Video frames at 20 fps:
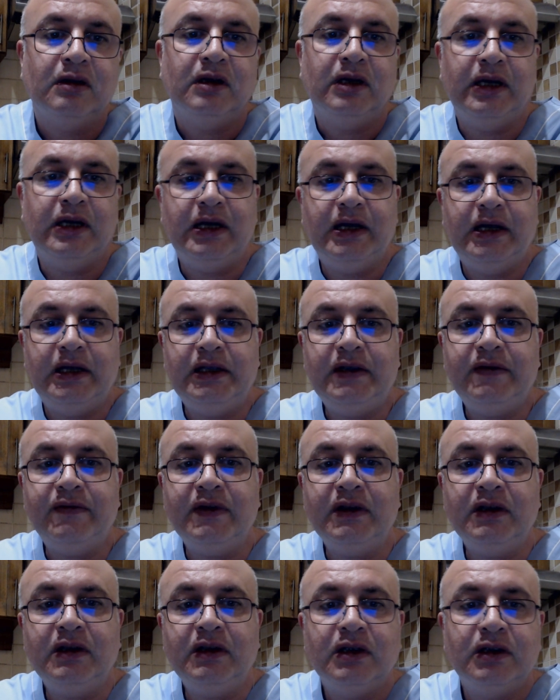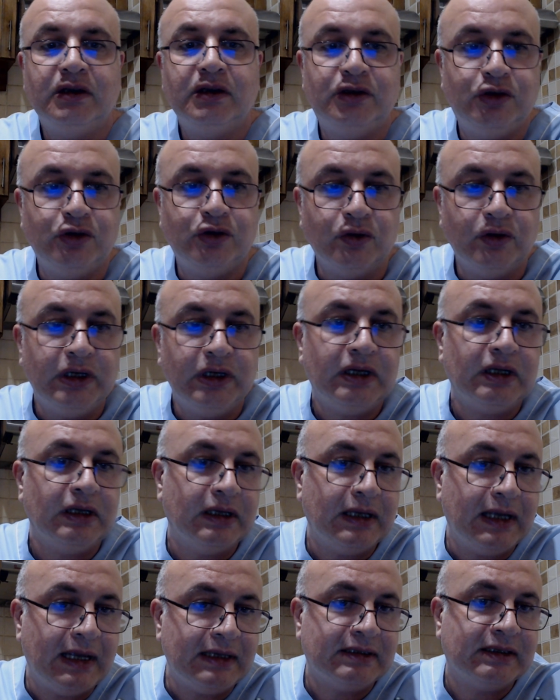uh, even during
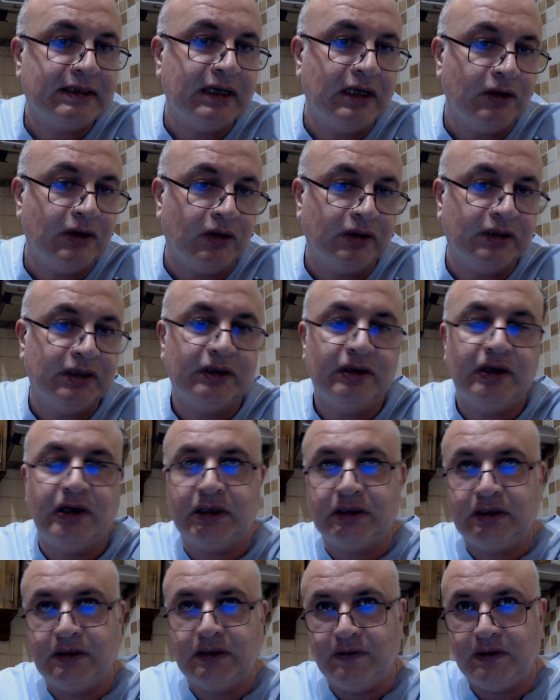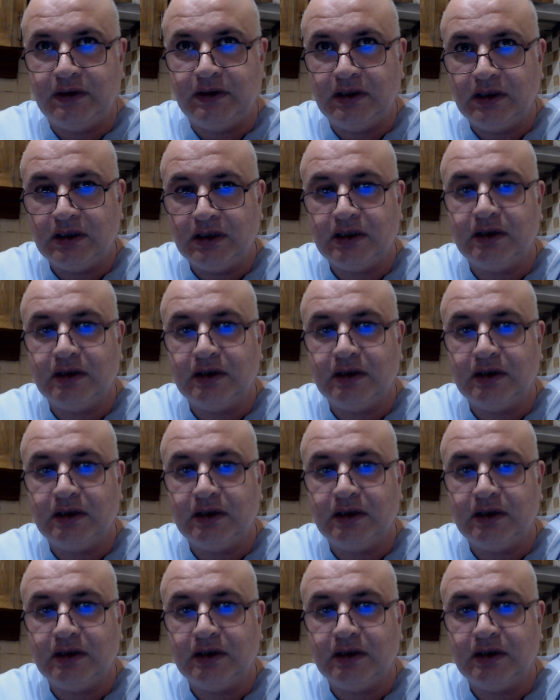less than ordinary activity.